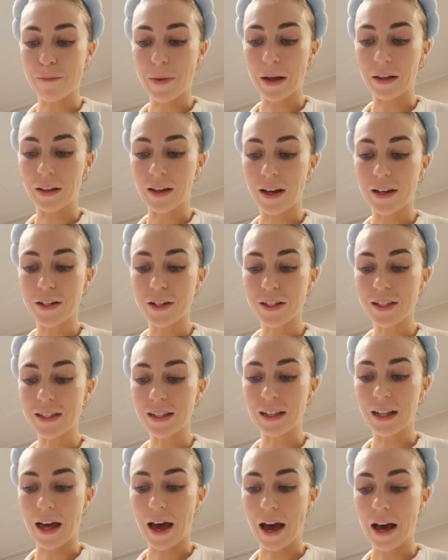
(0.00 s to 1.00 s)
Bella just
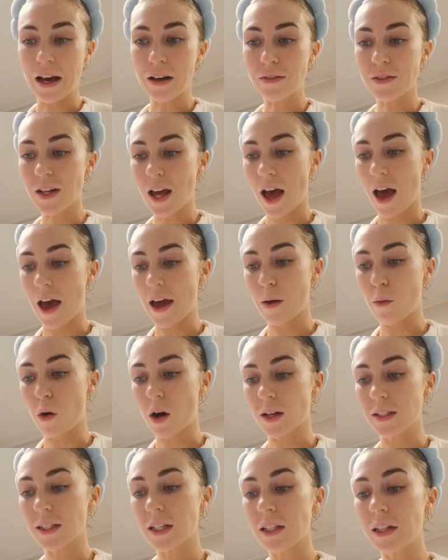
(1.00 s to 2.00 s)
left. I
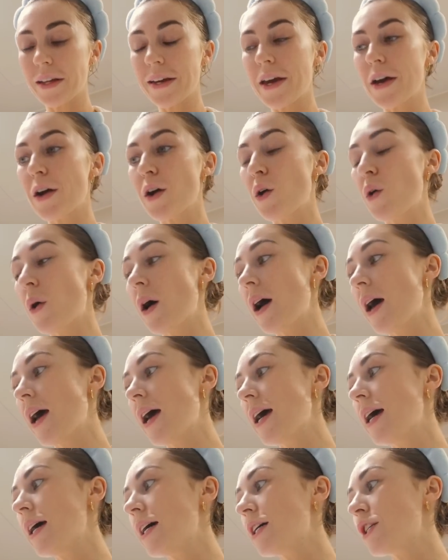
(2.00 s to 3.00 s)
walked Cleo,
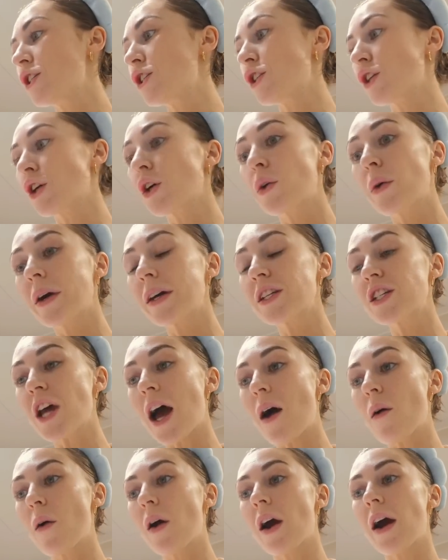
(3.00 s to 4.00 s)
took a quick
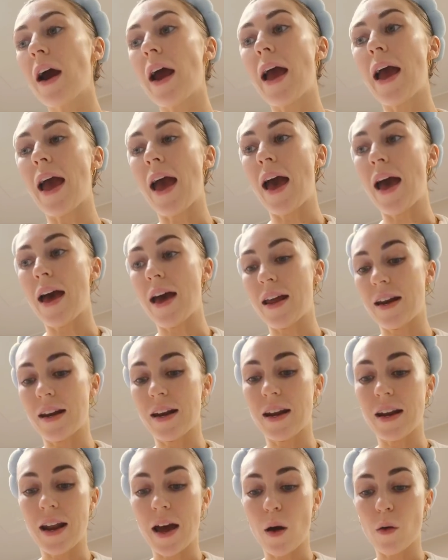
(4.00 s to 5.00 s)
shower,
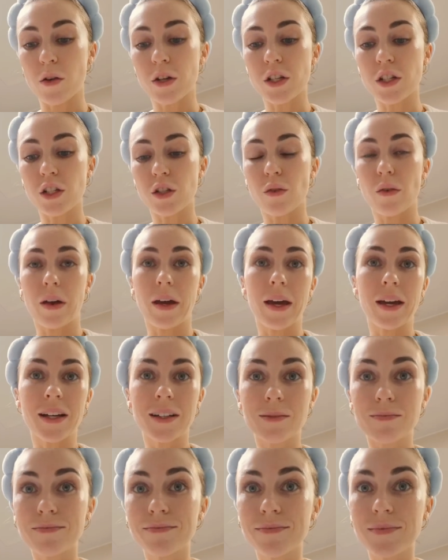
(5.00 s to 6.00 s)
and now we're just doing
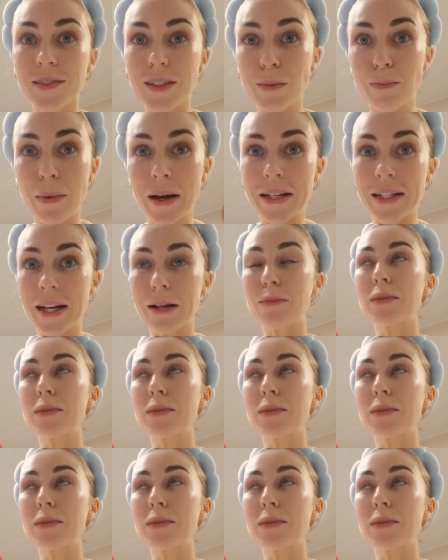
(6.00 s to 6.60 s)
some bedtime